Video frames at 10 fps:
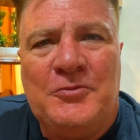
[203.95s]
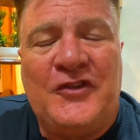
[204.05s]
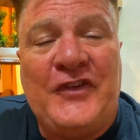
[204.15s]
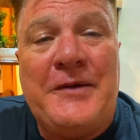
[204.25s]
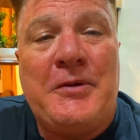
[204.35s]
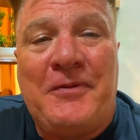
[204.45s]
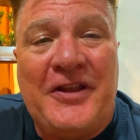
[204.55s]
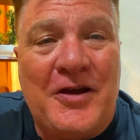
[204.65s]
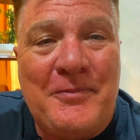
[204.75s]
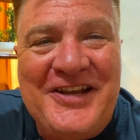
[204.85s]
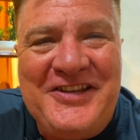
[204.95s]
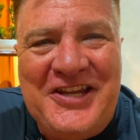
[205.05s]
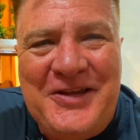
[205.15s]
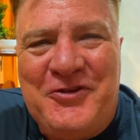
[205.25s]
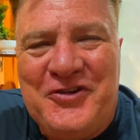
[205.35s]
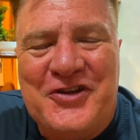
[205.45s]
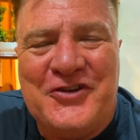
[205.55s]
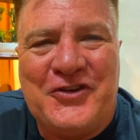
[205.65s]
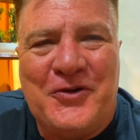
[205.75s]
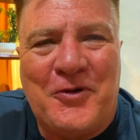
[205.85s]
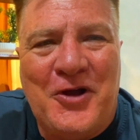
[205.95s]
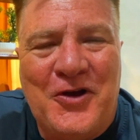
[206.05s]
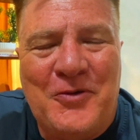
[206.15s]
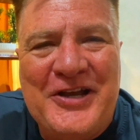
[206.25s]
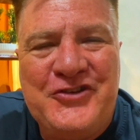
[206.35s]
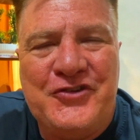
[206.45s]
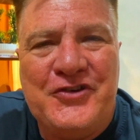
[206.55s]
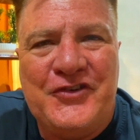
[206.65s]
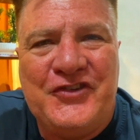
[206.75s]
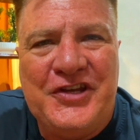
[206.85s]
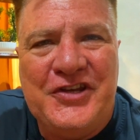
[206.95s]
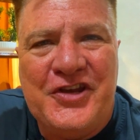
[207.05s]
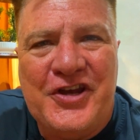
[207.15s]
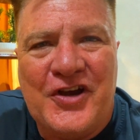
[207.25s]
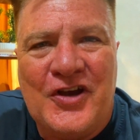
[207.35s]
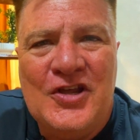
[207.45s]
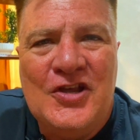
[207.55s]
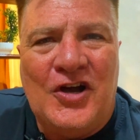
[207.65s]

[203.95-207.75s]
most valuable player on my team two years in a row, my junior and senior year,